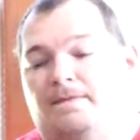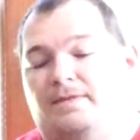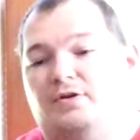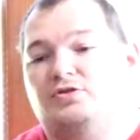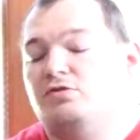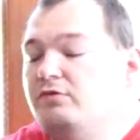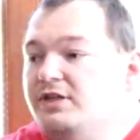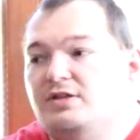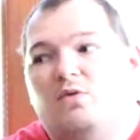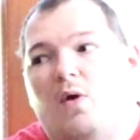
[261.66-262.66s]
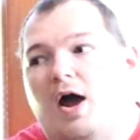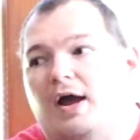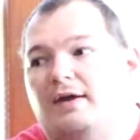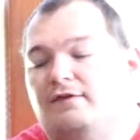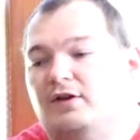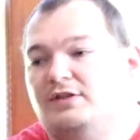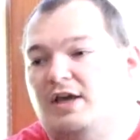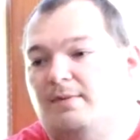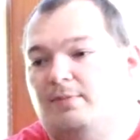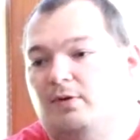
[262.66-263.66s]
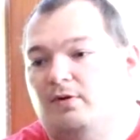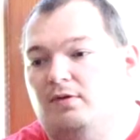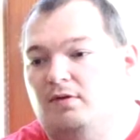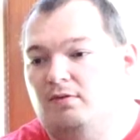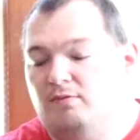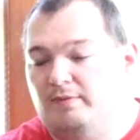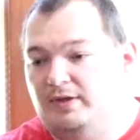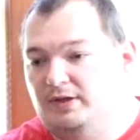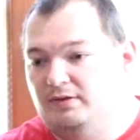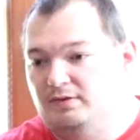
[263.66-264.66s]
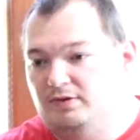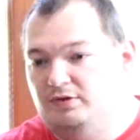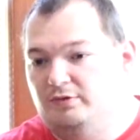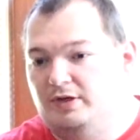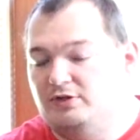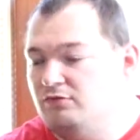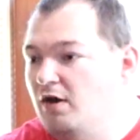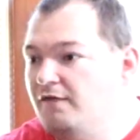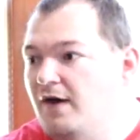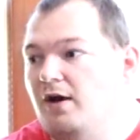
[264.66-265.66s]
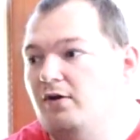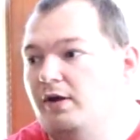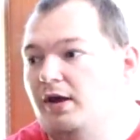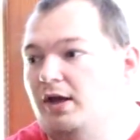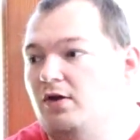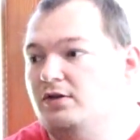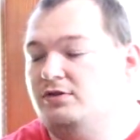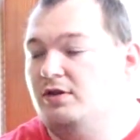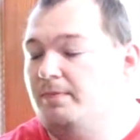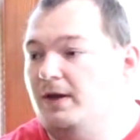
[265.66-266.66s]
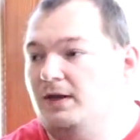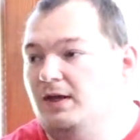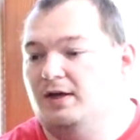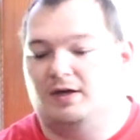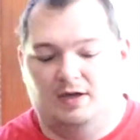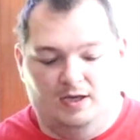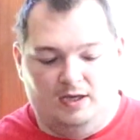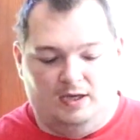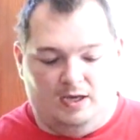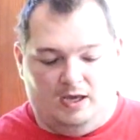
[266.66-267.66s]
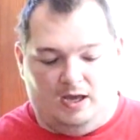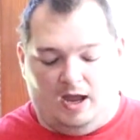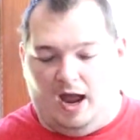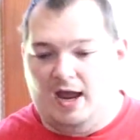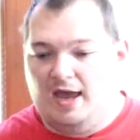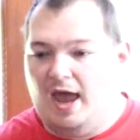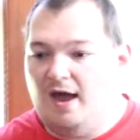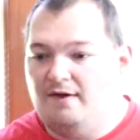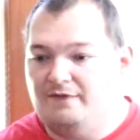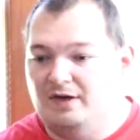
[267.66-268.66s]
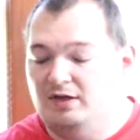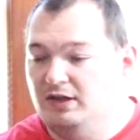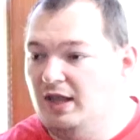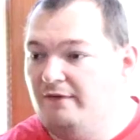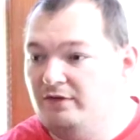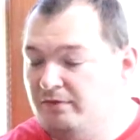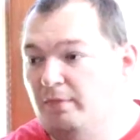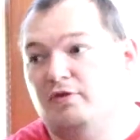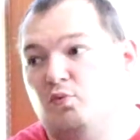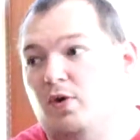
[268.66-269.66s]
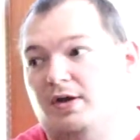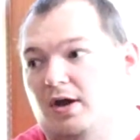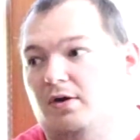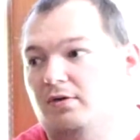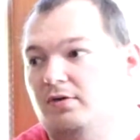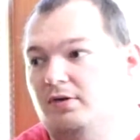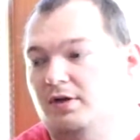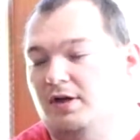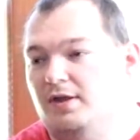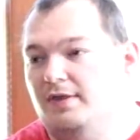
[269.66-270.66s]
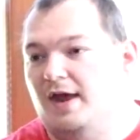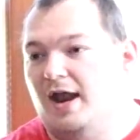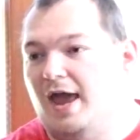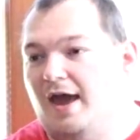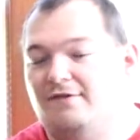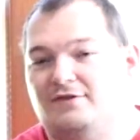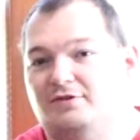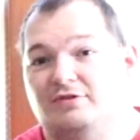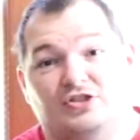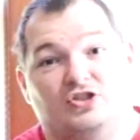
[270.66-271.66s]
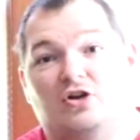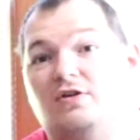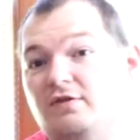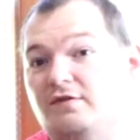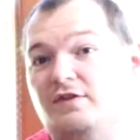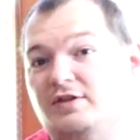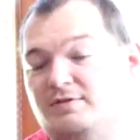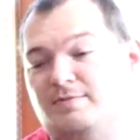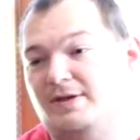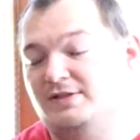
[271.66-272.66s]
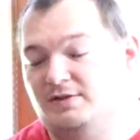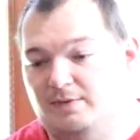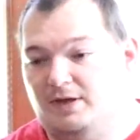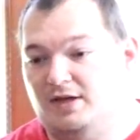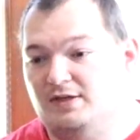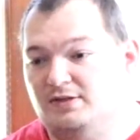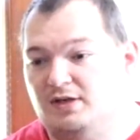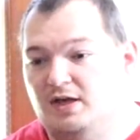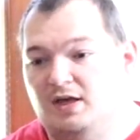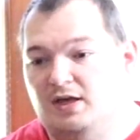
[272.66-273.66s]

There's a reason why, for example, when we do It's Rough Out and also the picnic, I have an 11th month window that I have to reserve the spaces, because